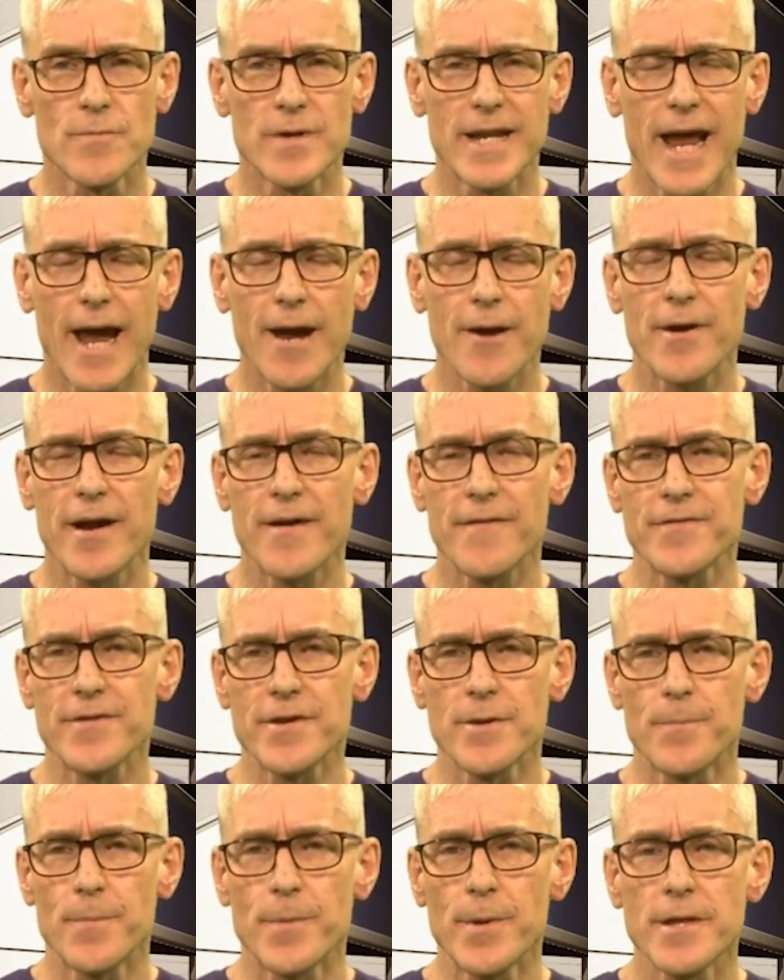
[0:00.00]
We now have
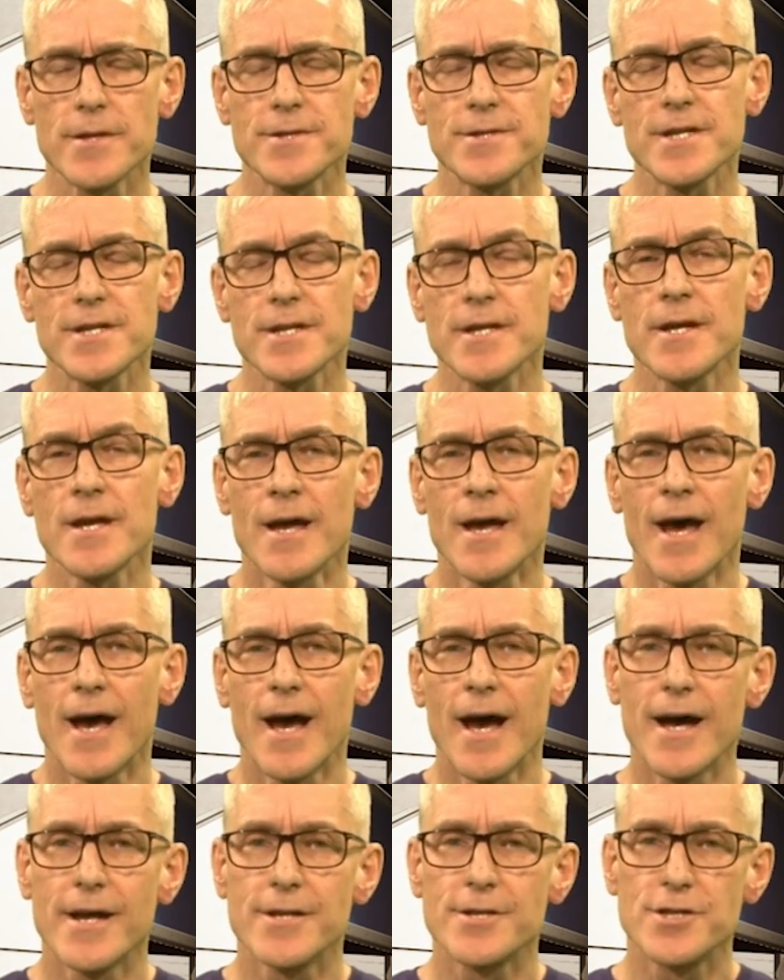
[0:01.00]
the ability
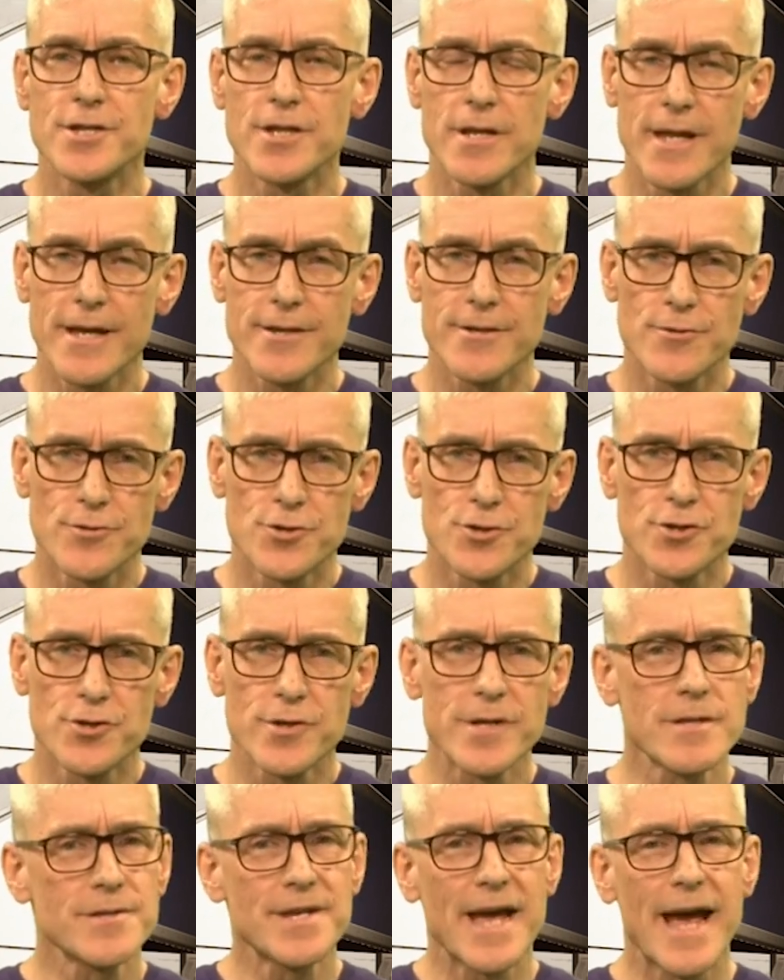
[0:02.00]
to let you
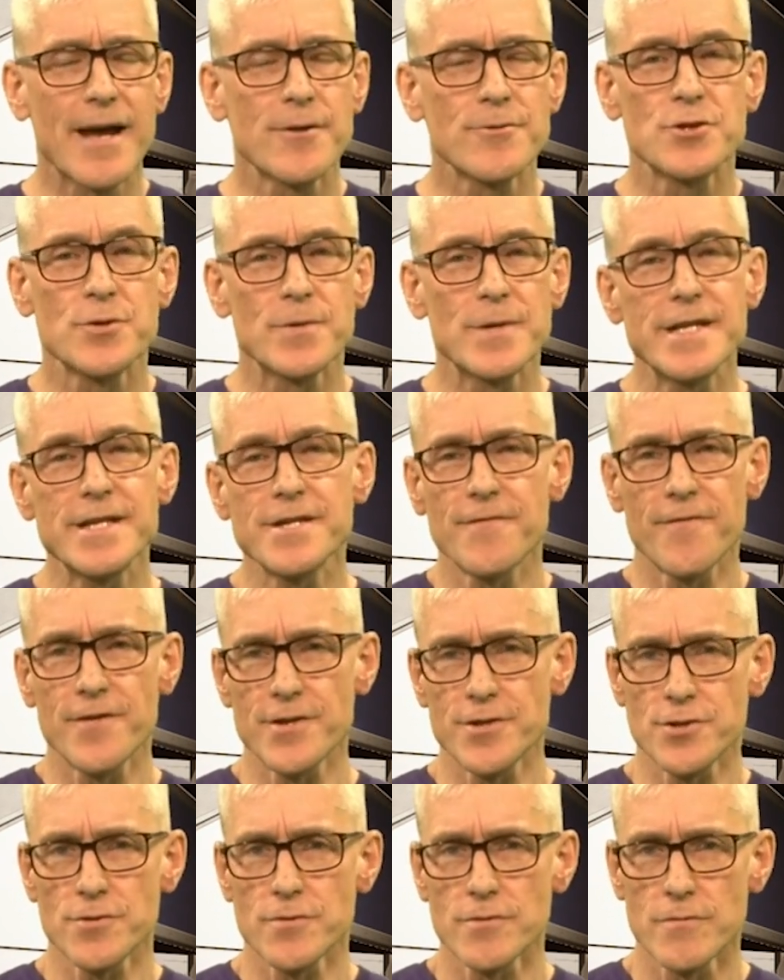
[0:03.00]
drill down to
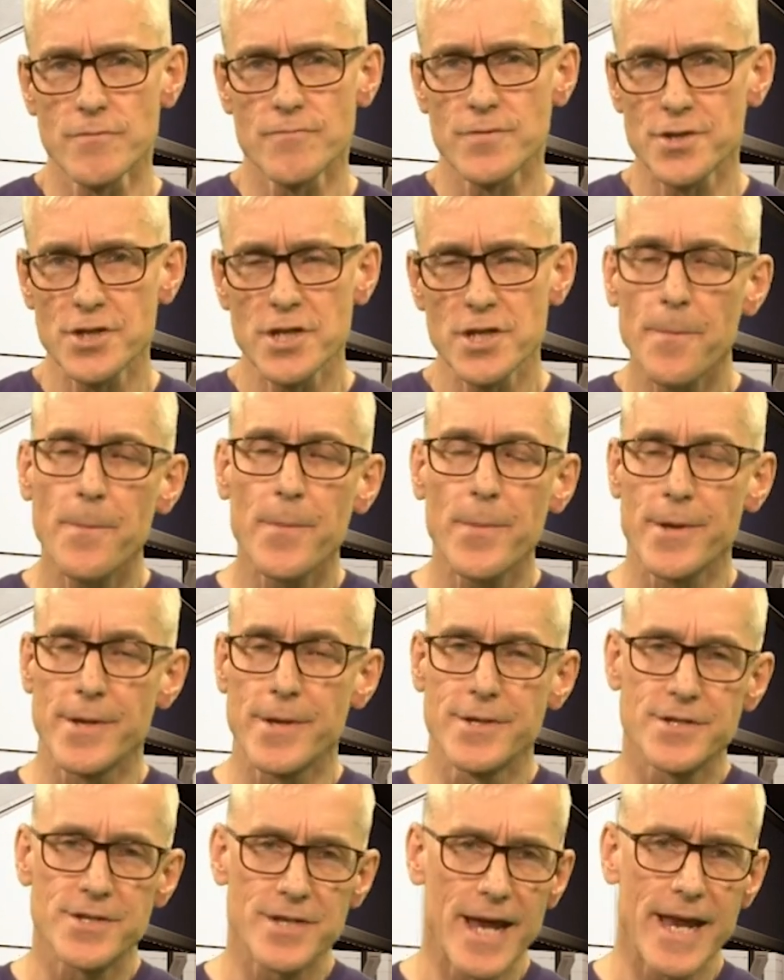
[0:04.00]
individual
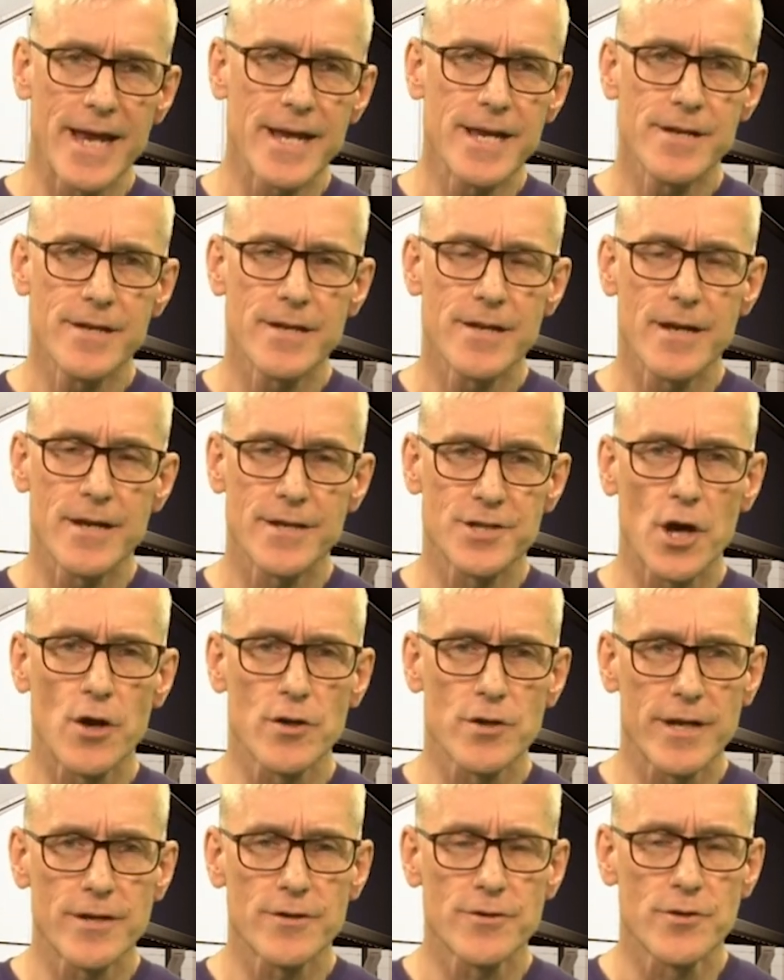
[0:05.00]
recipients in a
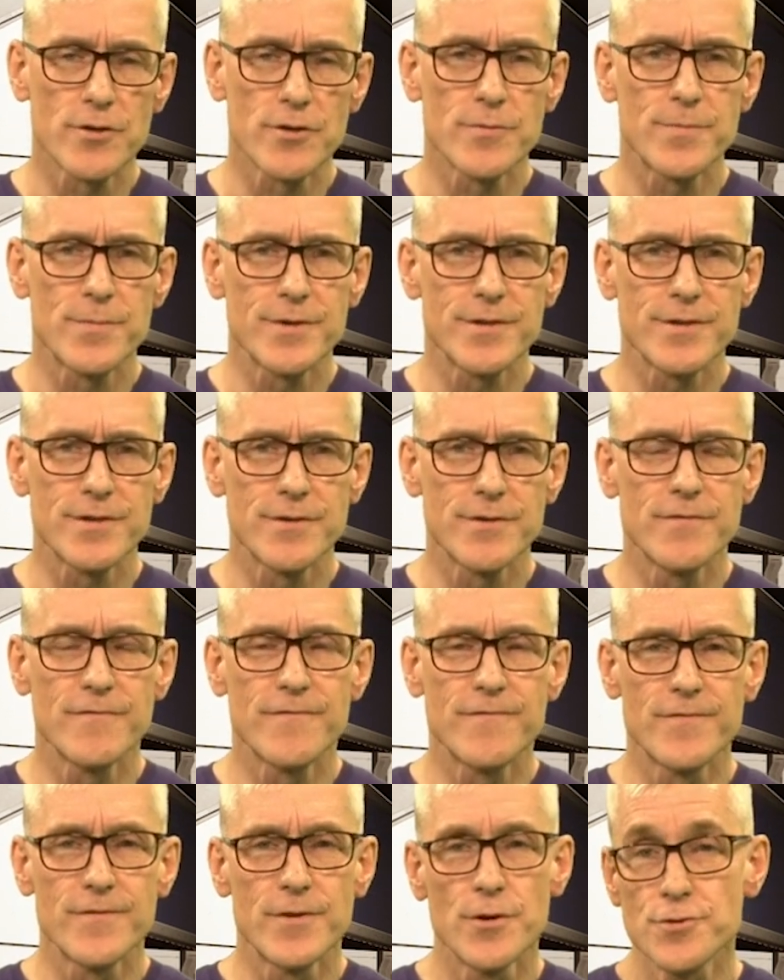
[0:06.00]
target group that
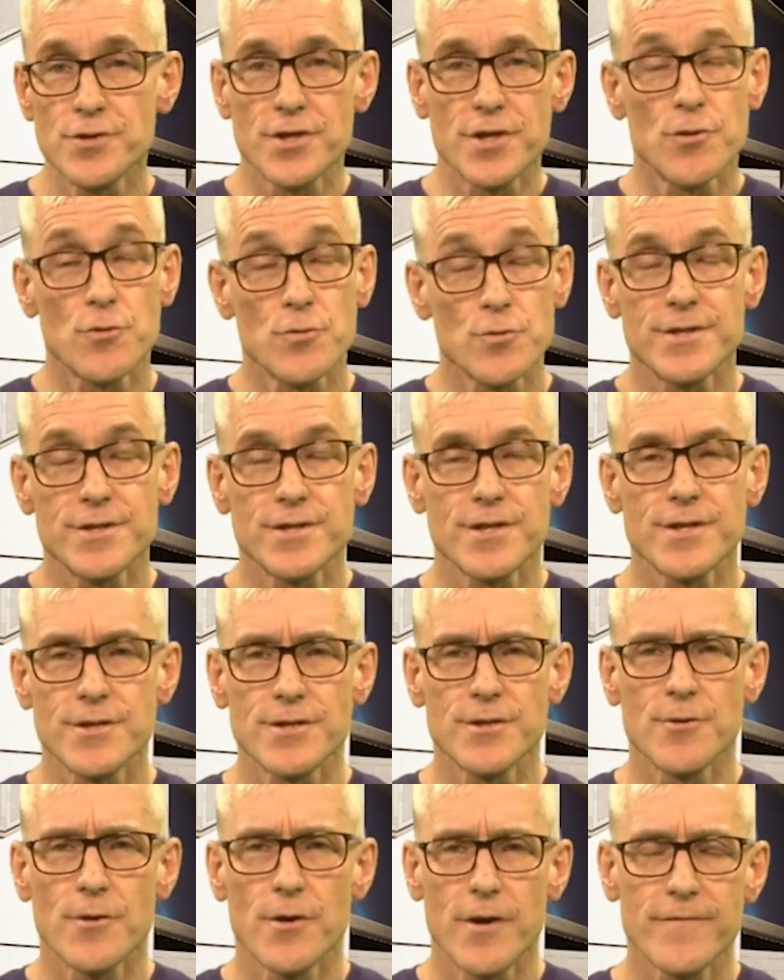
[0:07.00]
you've used, an
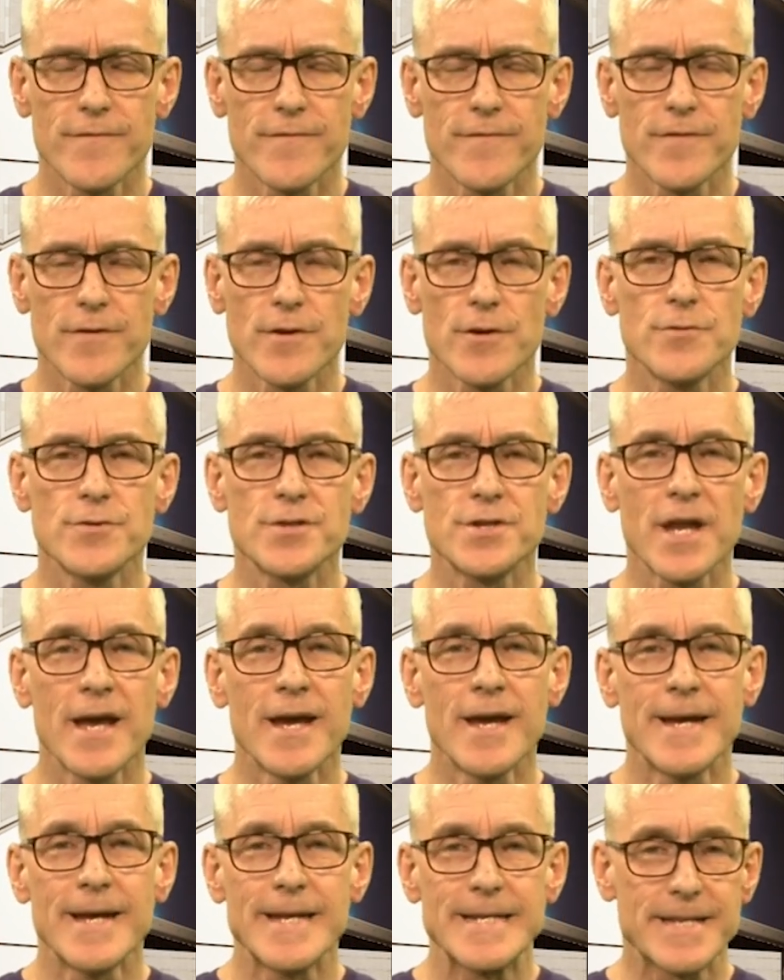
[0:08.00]
audience that you have
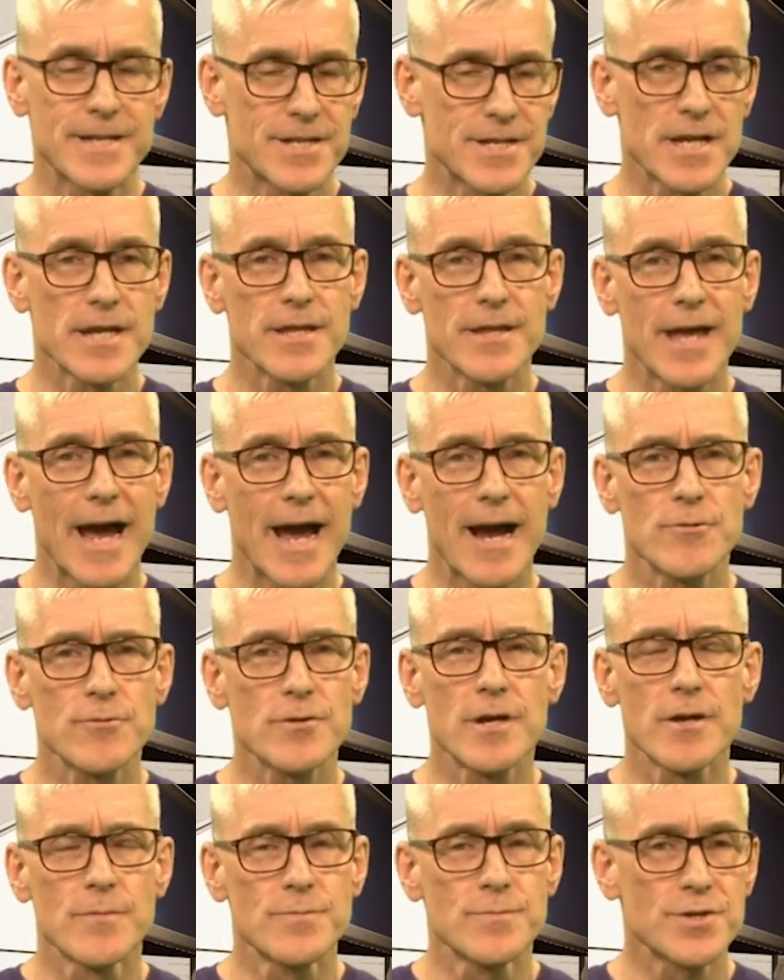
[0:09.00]
used, to see the
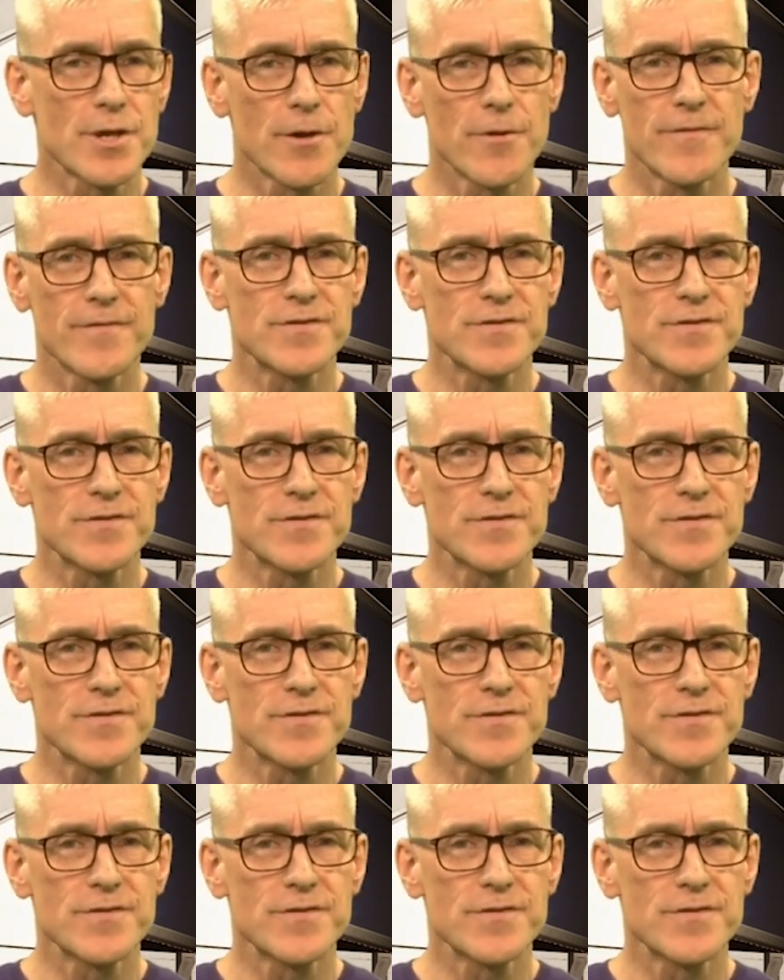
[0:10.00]
outcomes.